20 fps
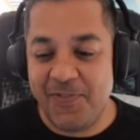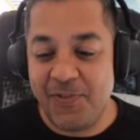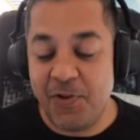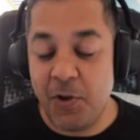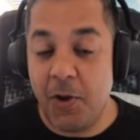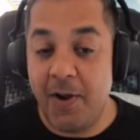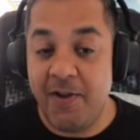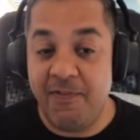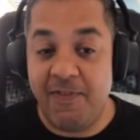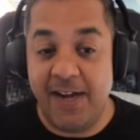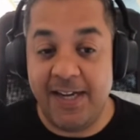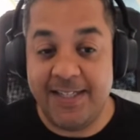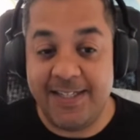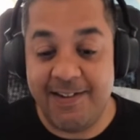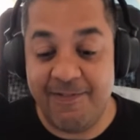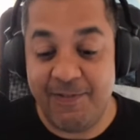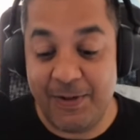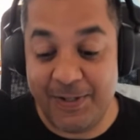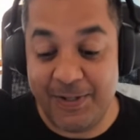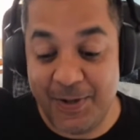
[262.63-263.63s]
So
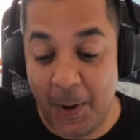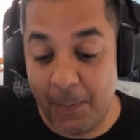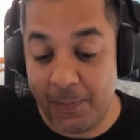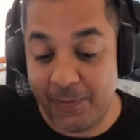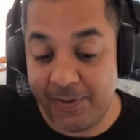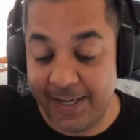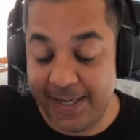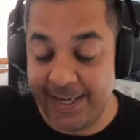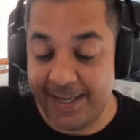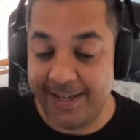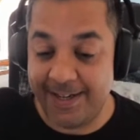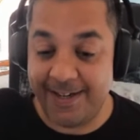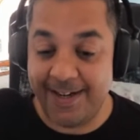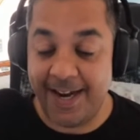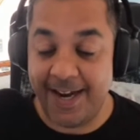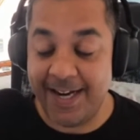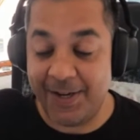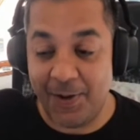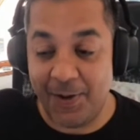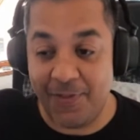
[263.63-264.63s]
if you stop seeing
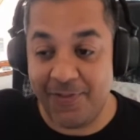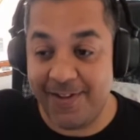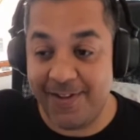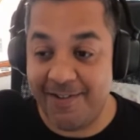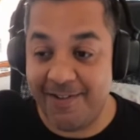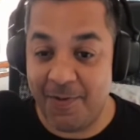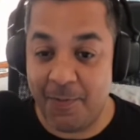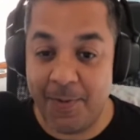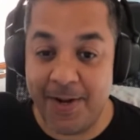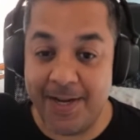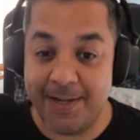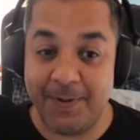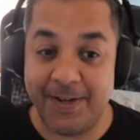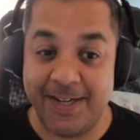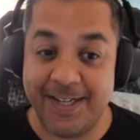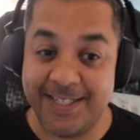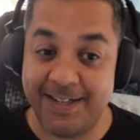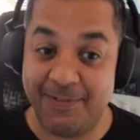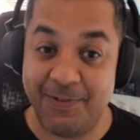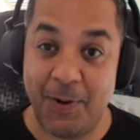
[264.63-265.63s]
any content from me, it's
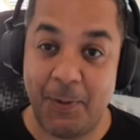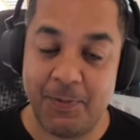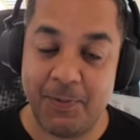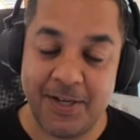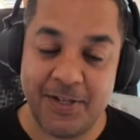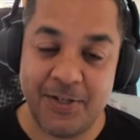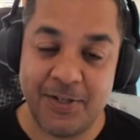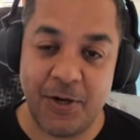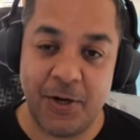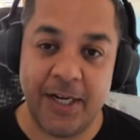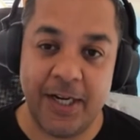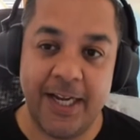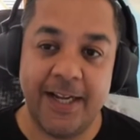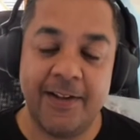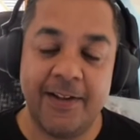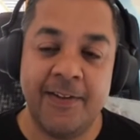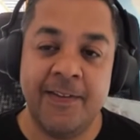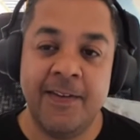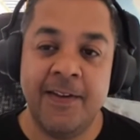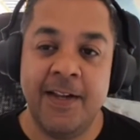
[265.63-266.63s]
because I've stopped enjoying it.
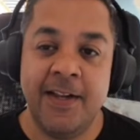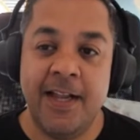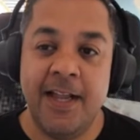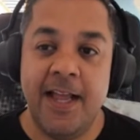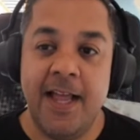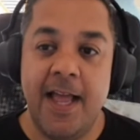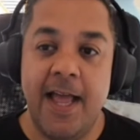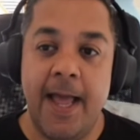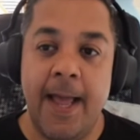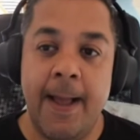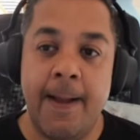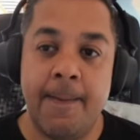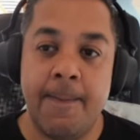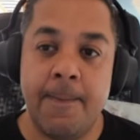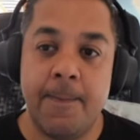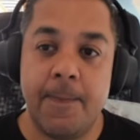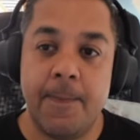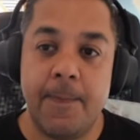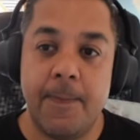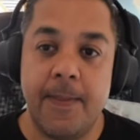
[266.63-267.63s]

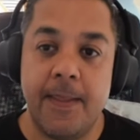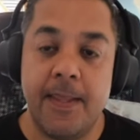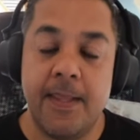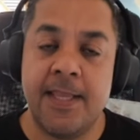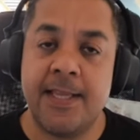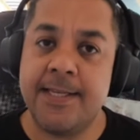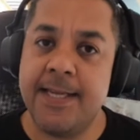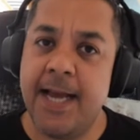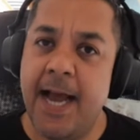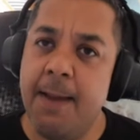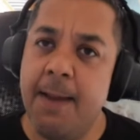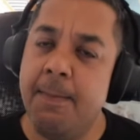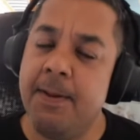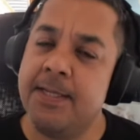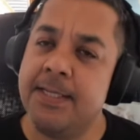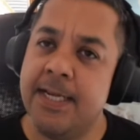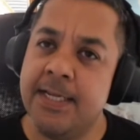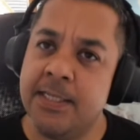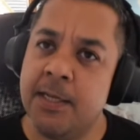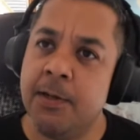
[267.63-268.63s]
The time
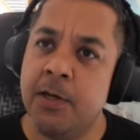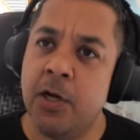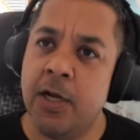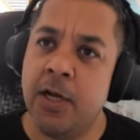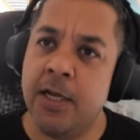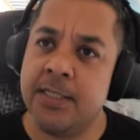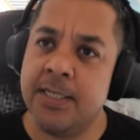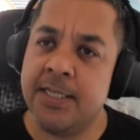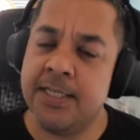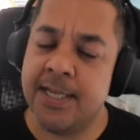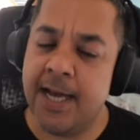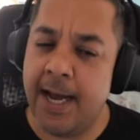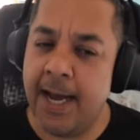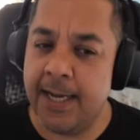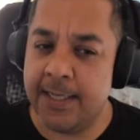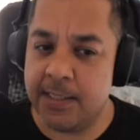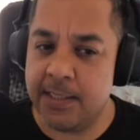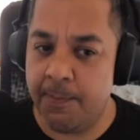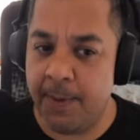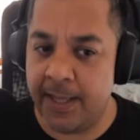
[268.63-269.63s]
is
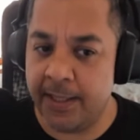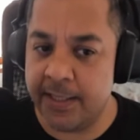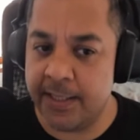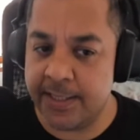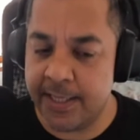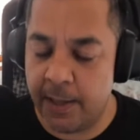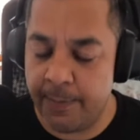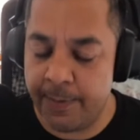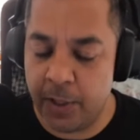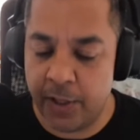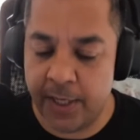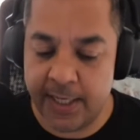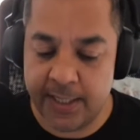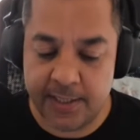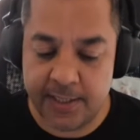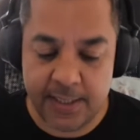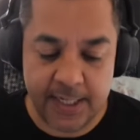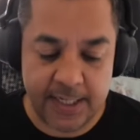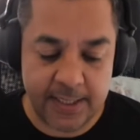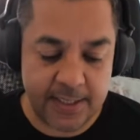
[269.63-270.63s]
hard to balance. I'll be
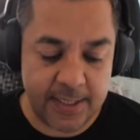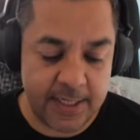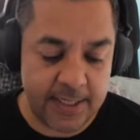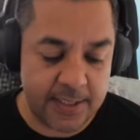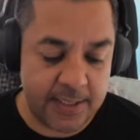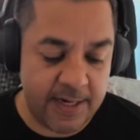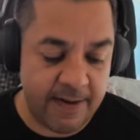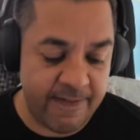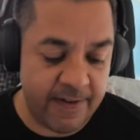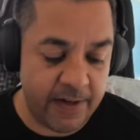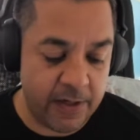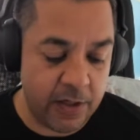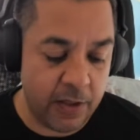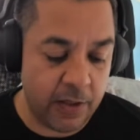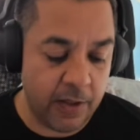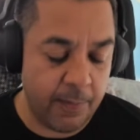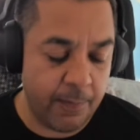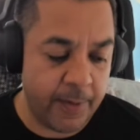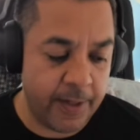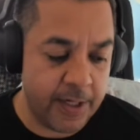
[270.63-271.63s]
honest, it's
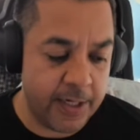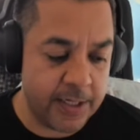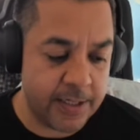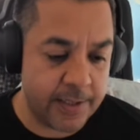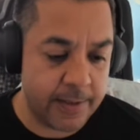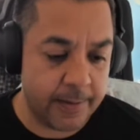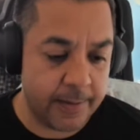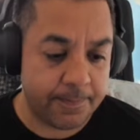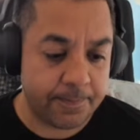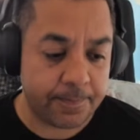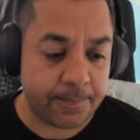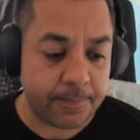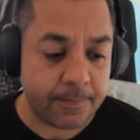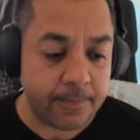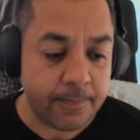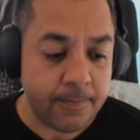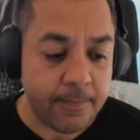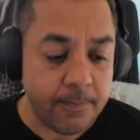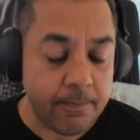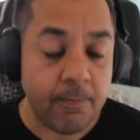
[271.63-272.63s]
difficult because
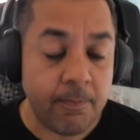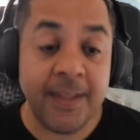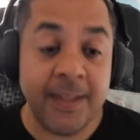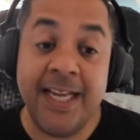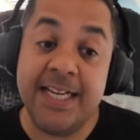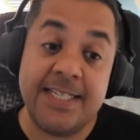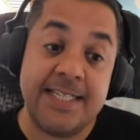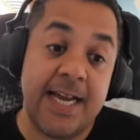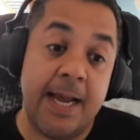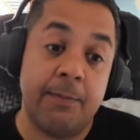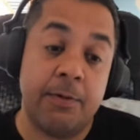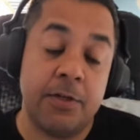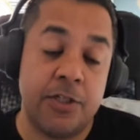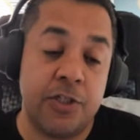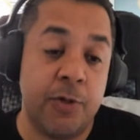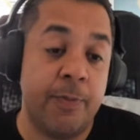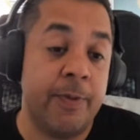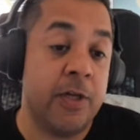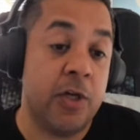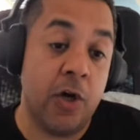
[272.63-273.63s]
it's time
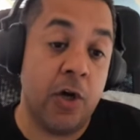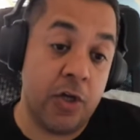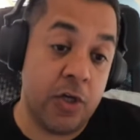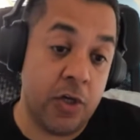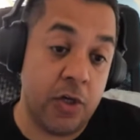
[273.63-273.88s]
consuming.